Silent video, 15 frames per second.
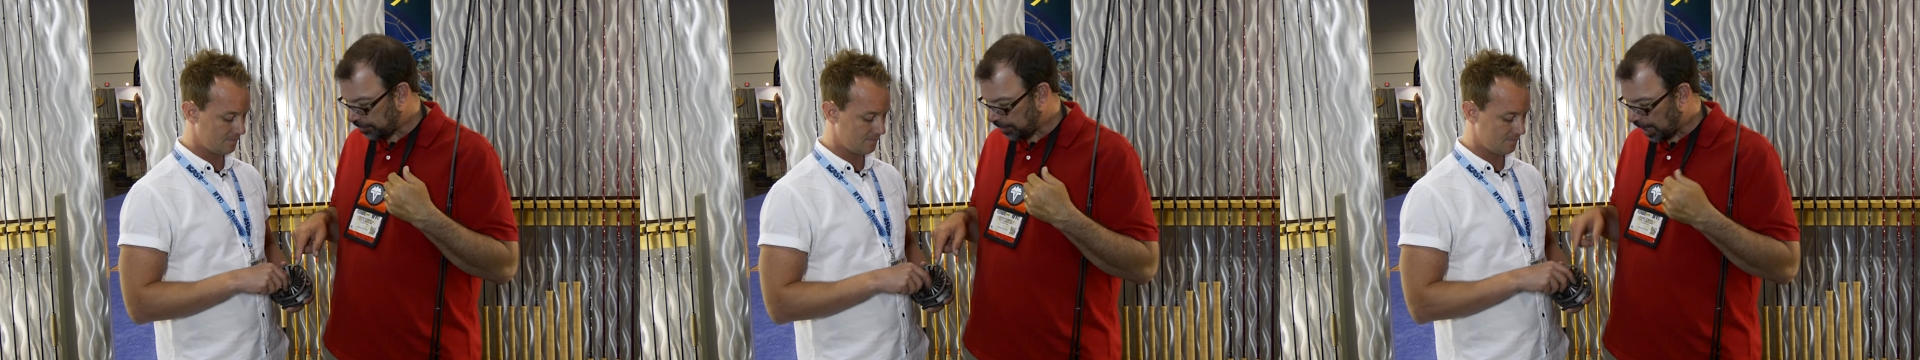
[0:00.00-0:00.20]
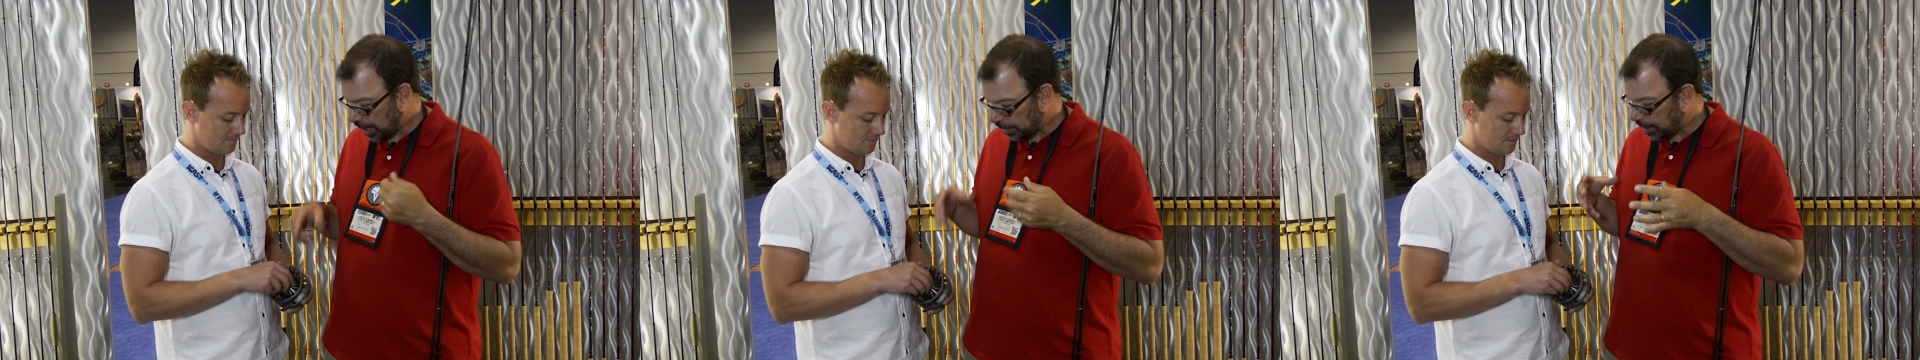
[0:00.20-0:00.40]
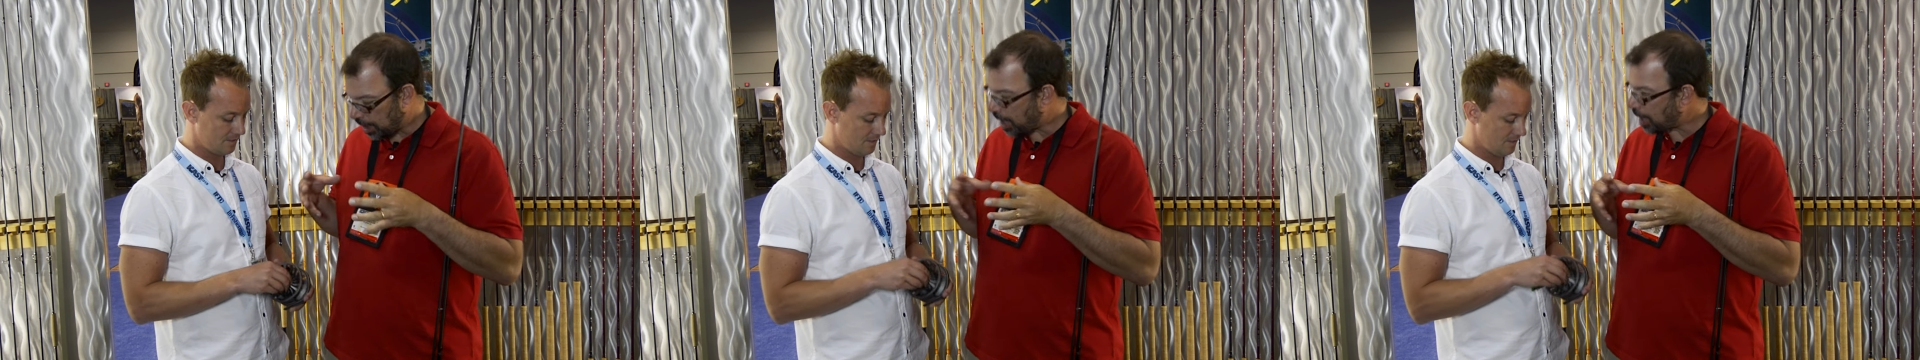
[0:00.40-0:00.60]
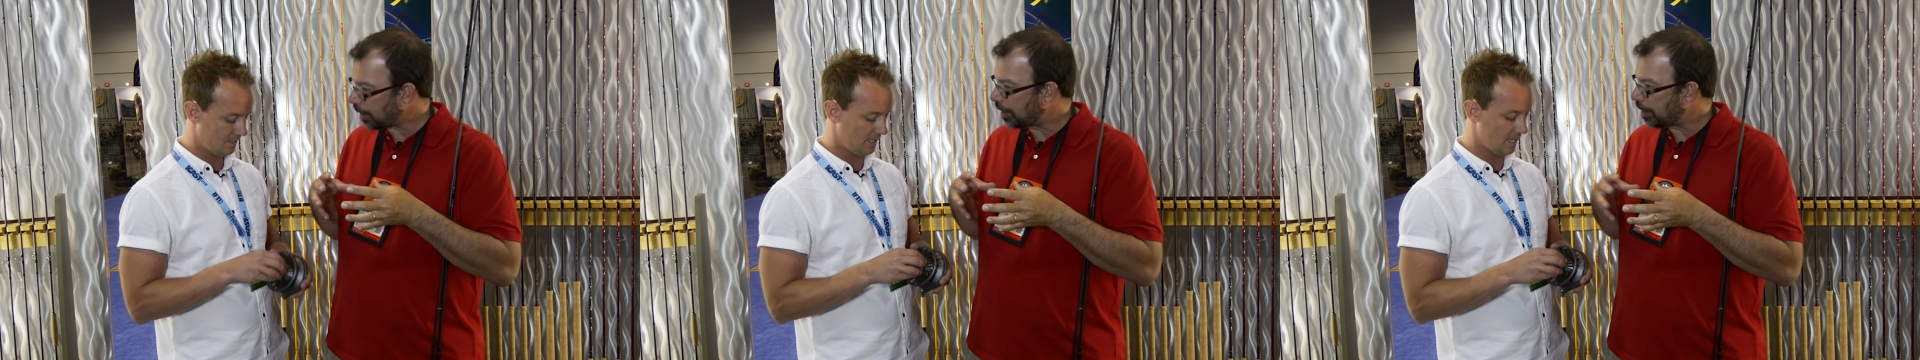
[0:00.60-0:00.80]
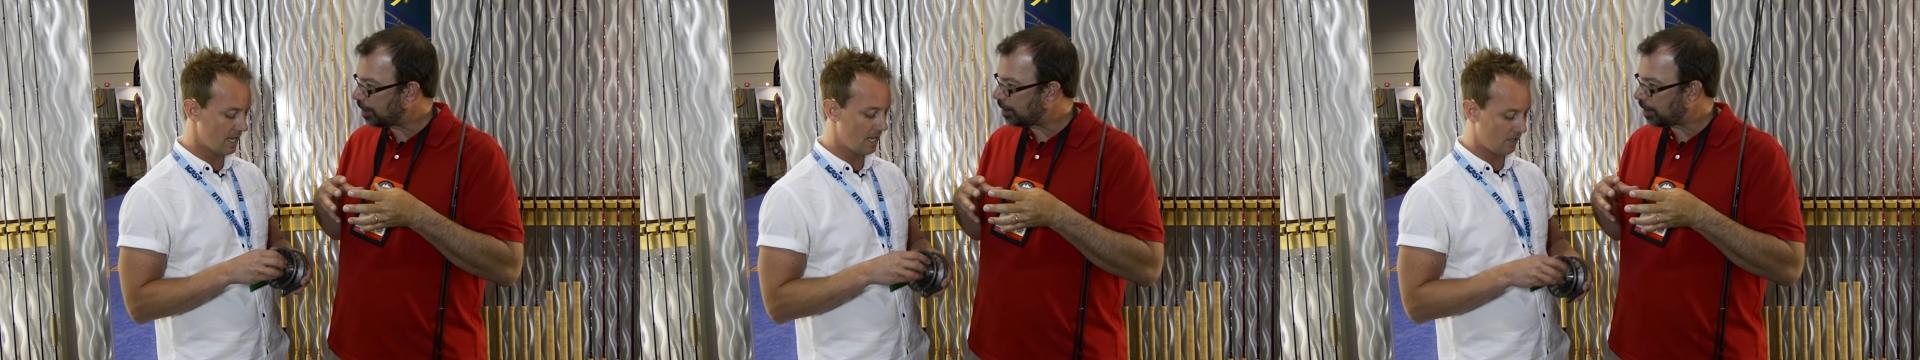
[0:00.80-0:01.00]
Speaker 1: of that lock
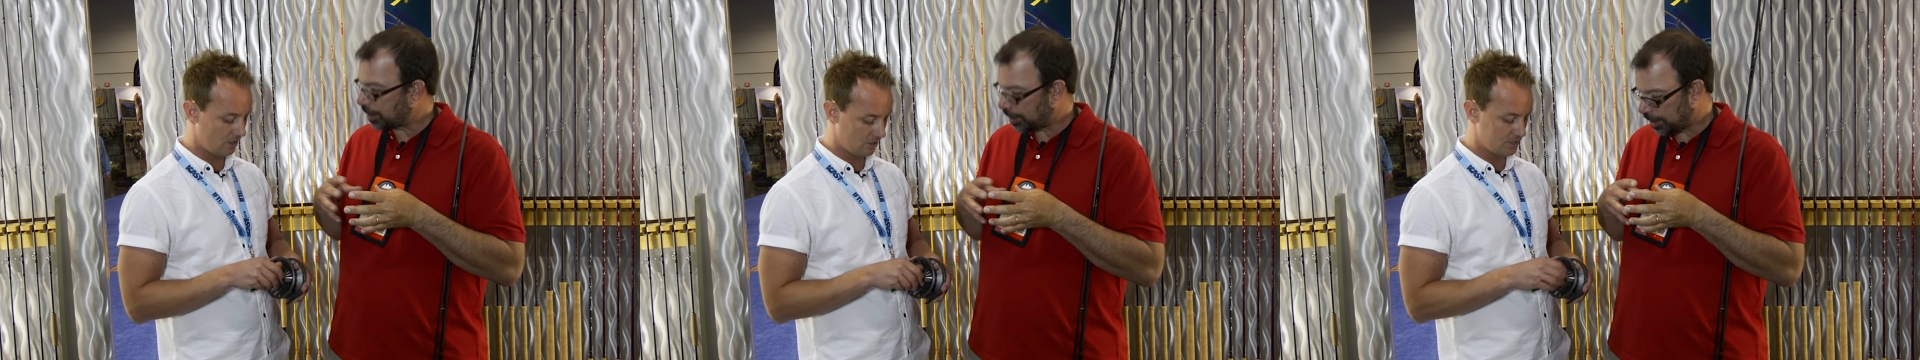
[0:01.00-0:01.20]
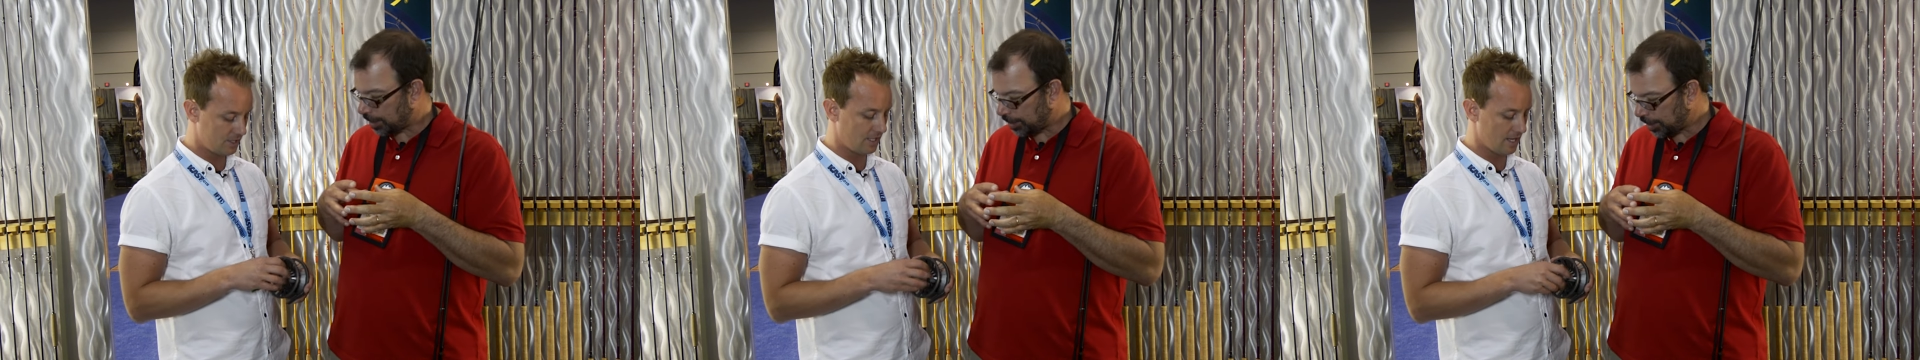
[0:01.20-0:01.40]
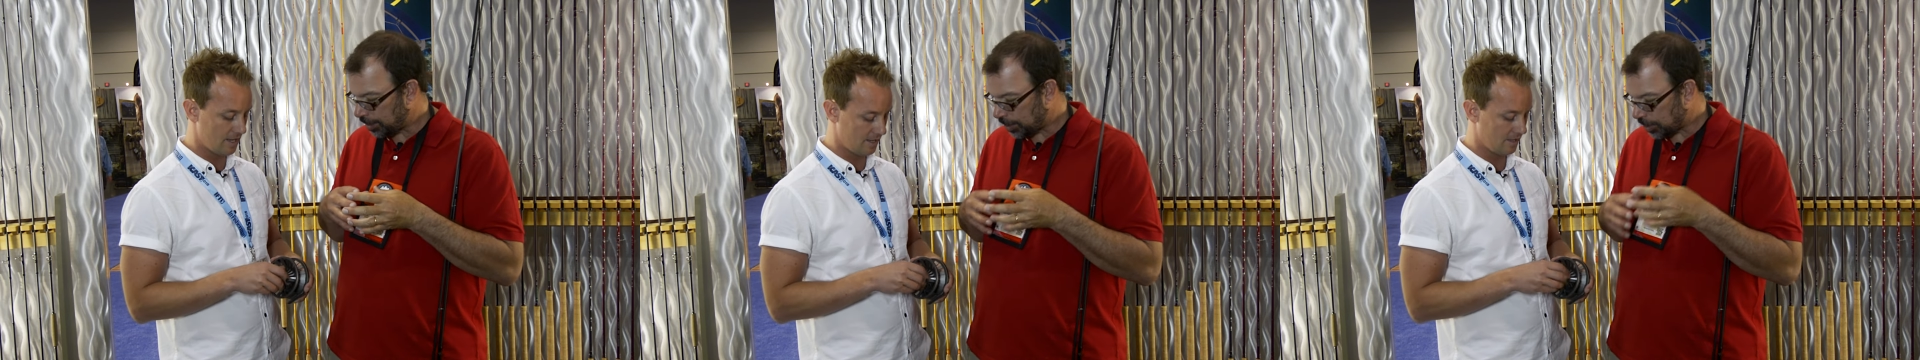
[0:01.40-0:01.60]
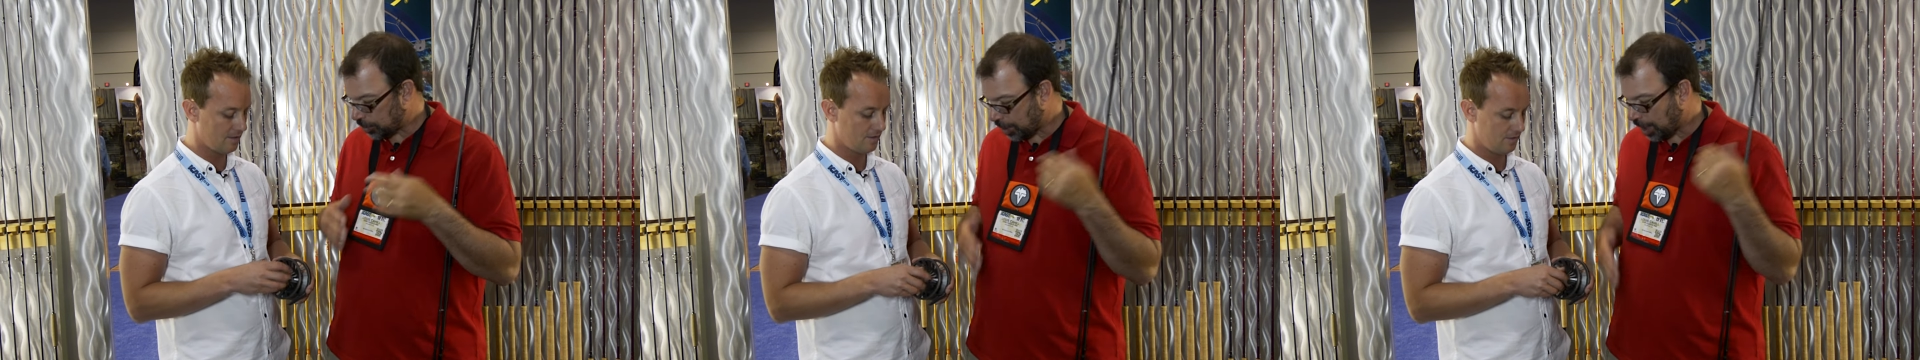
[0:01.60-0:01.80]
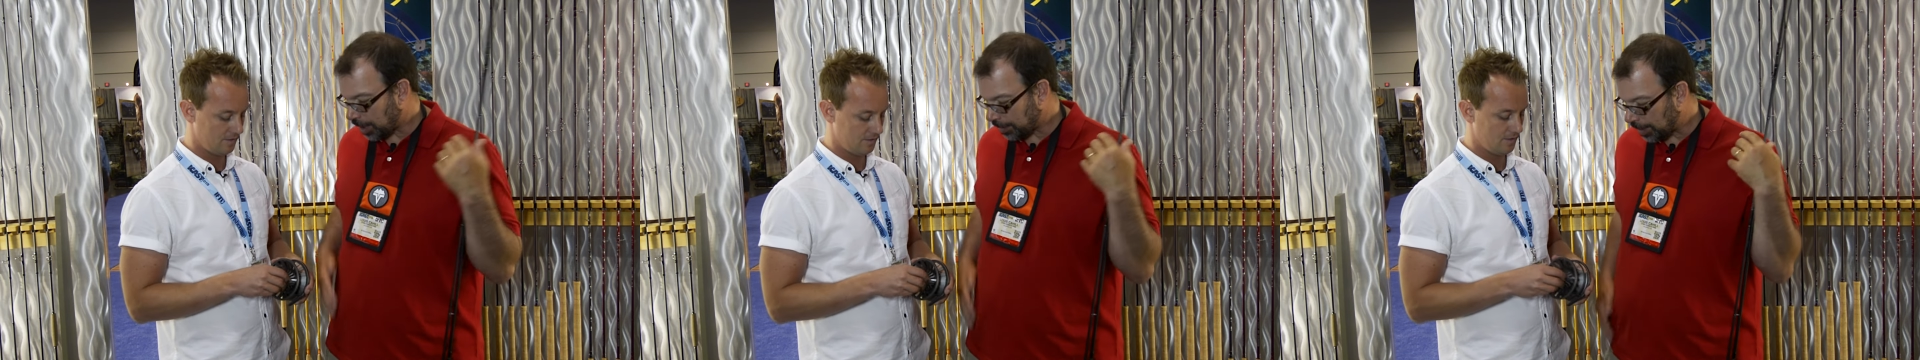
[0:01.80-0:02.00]
Speaker 2: into, yeah, lock the, into the
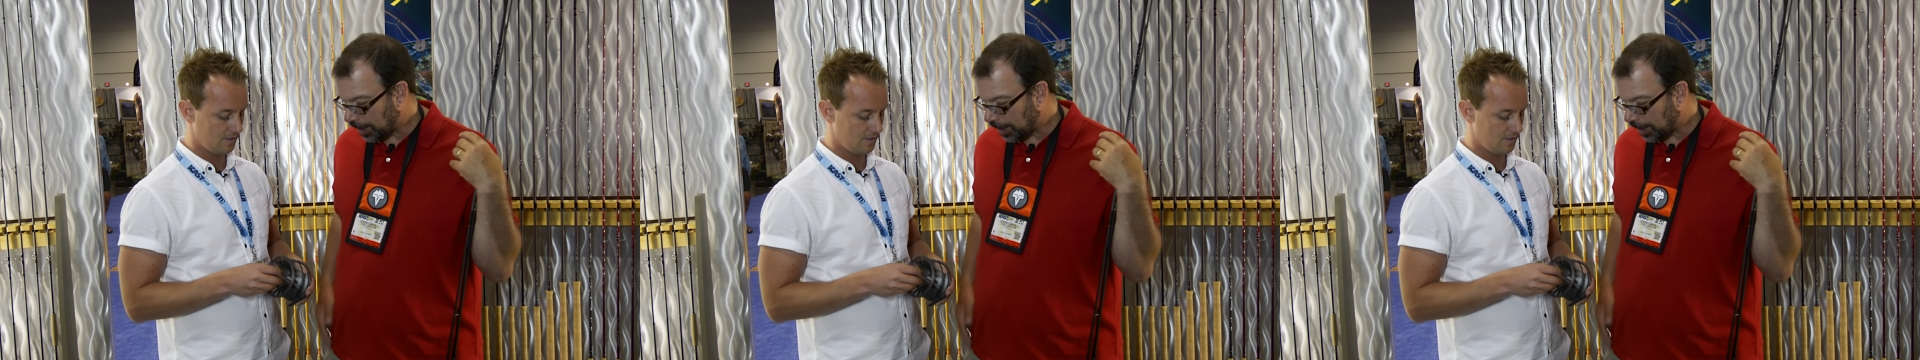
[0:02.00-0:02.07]
drag